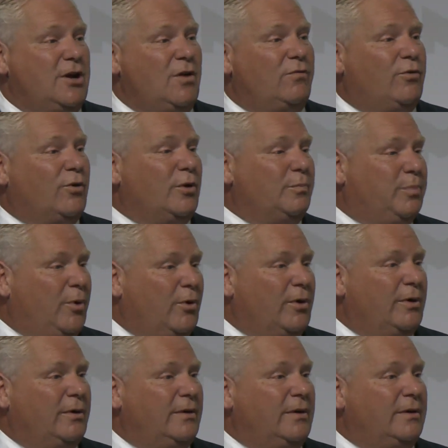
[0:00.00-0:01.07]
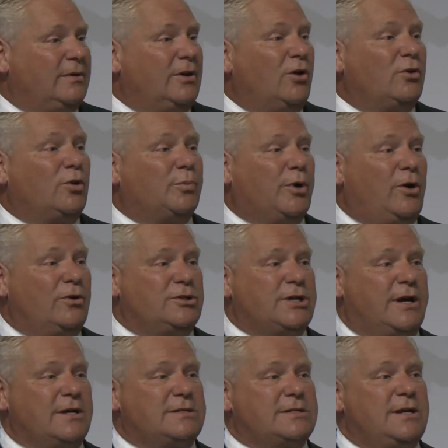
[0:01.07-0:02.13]
for important local
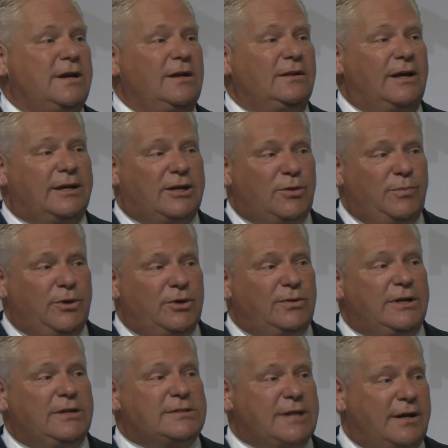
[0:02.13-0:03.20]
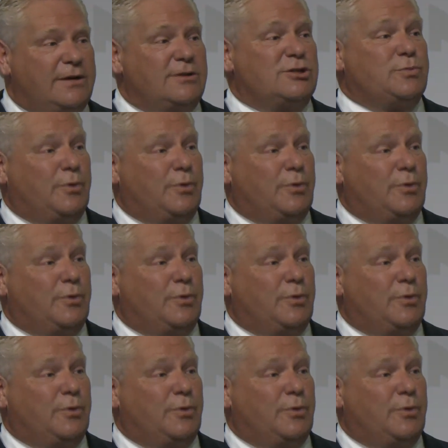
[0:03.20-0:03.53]
projects like community centers,